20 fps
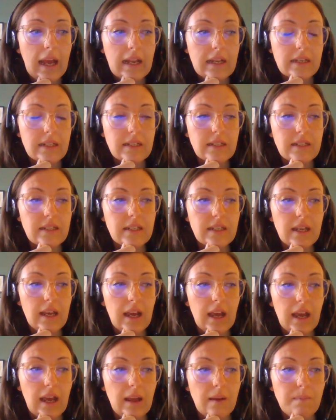And
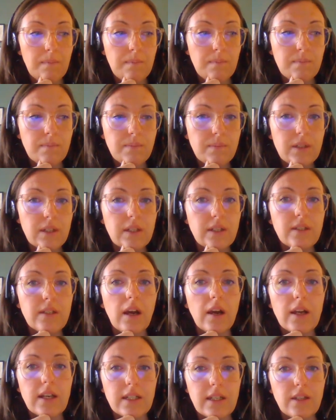
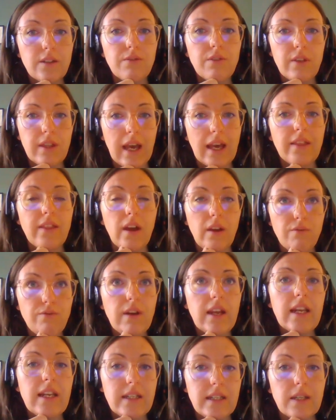decided through that I
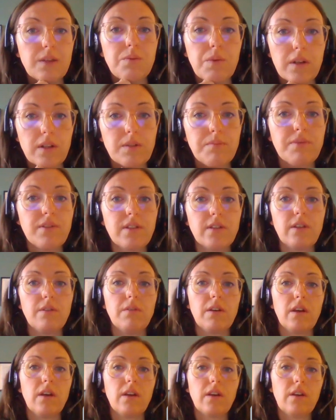really did want to
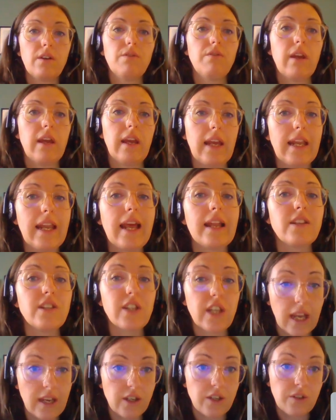pursue a career in
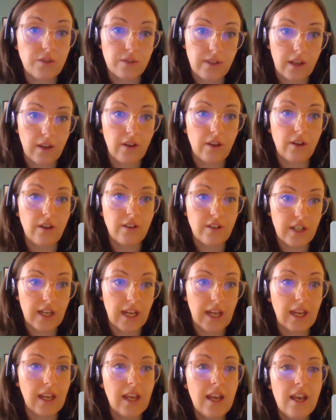educational
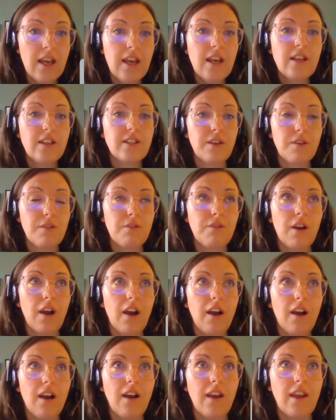psychology. So
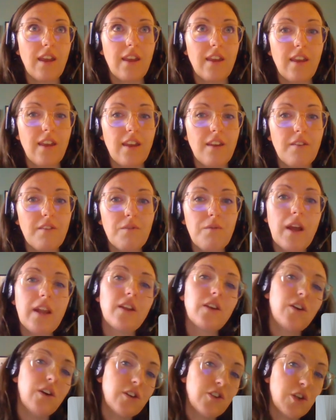I went
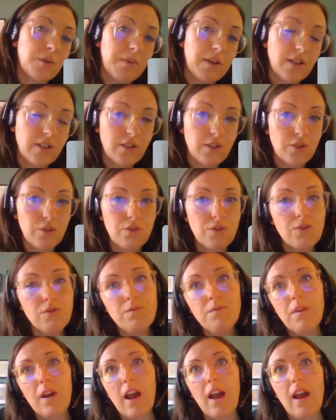and got a job in a
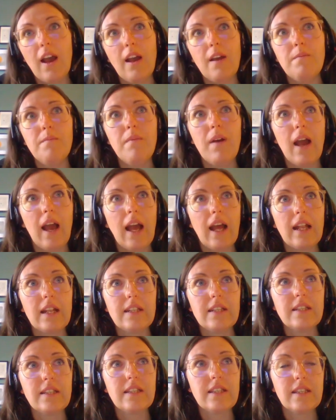school
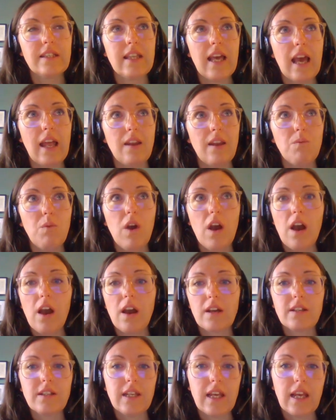and then
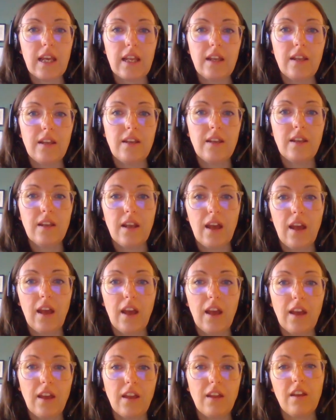worked
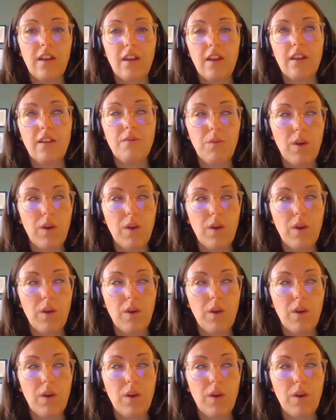there